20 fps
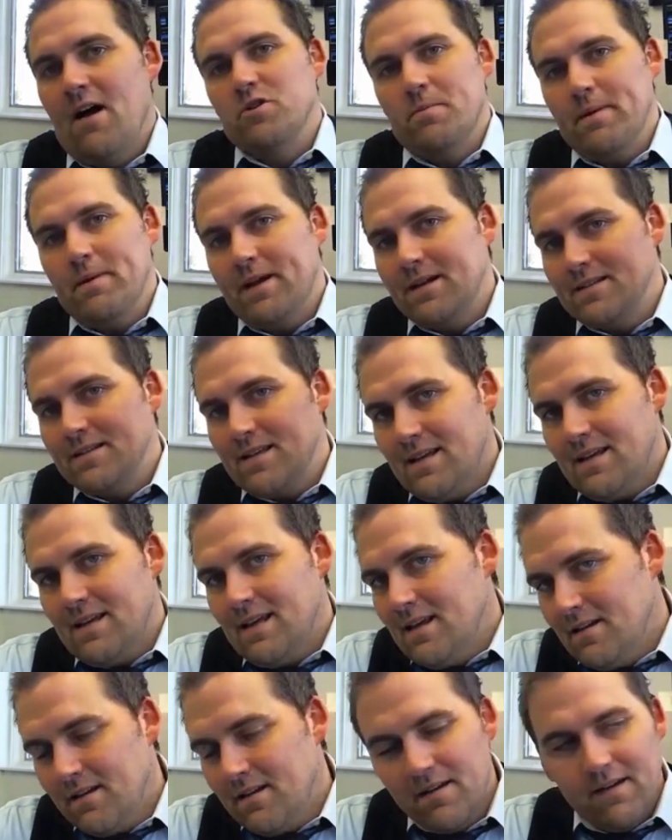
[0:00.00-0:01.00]
because I
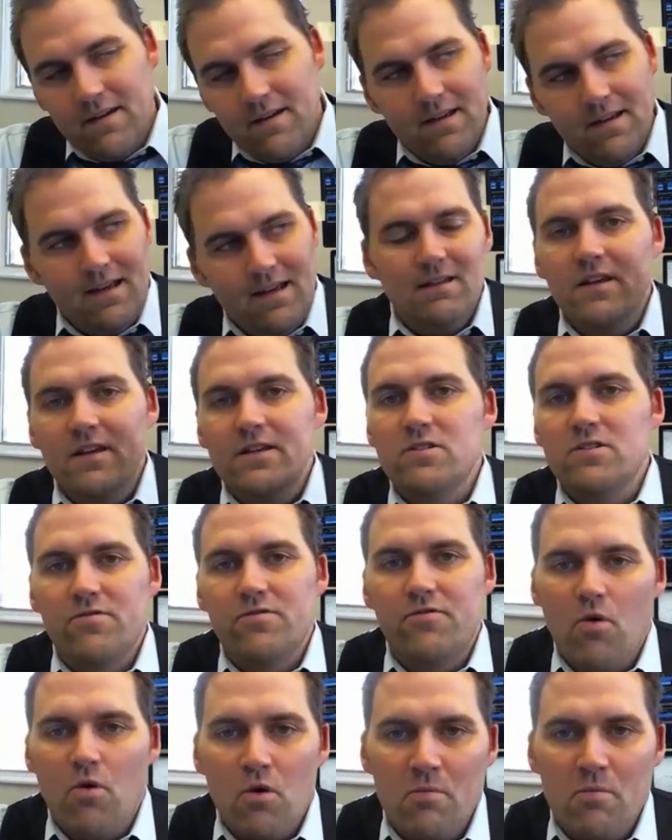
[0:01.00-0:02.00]
need at least
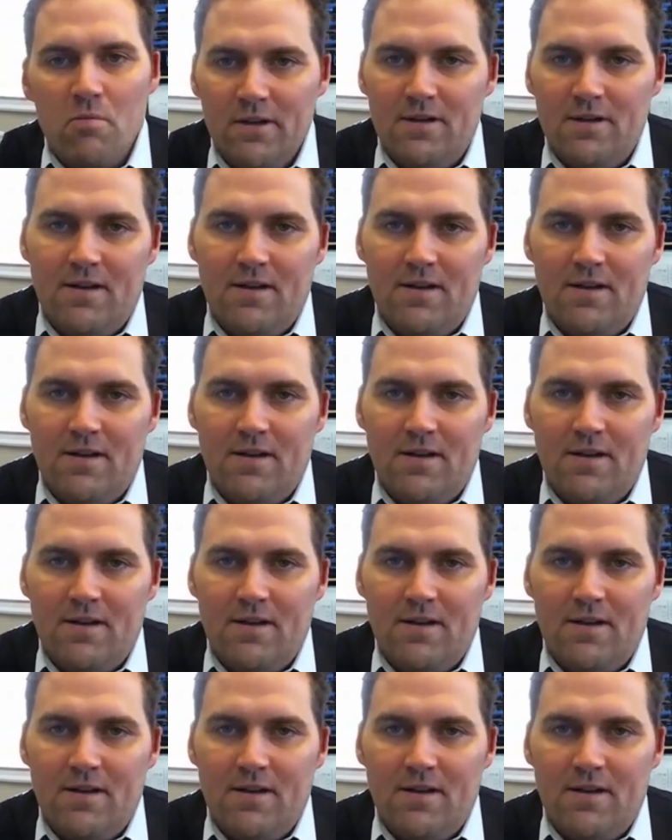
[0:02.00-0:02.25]
$4 million